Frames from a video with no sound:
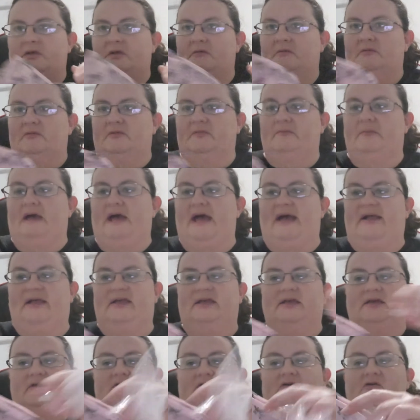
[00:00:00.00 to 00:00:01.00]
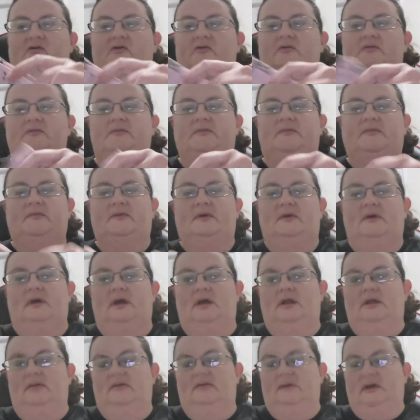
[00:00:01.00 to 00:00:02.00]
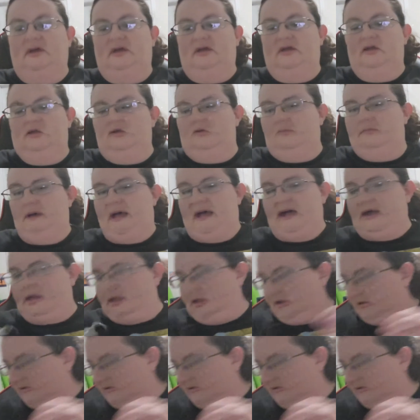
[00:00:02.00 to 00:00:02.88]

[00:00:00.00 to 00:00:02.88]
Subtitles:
is packing cubes. I decided to go packing